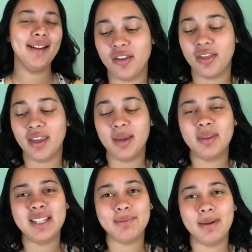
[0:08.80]
Another thing,
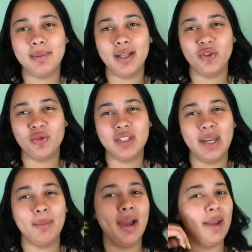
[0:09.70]
this might be a little
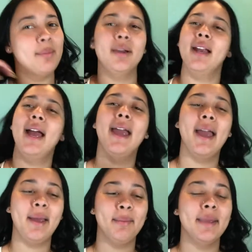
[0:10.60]
TMI, but
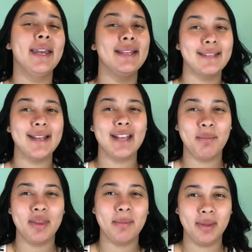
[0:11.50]
it is that time
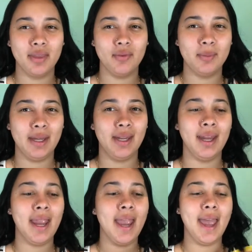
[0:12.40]
of the month for me,
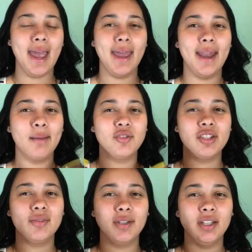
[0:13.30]
and I'm
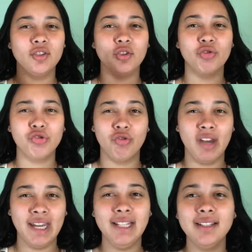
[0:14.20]
just feeling so
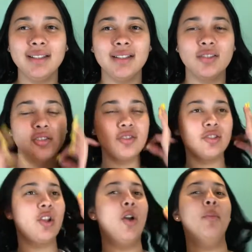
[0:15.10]
drained.
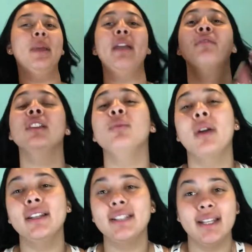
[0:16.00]
But I really
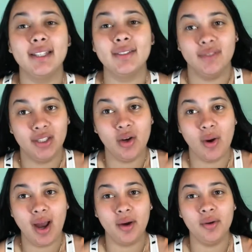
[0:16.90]
wanted to get this video
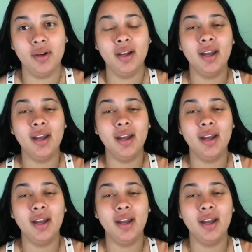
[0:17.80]
out.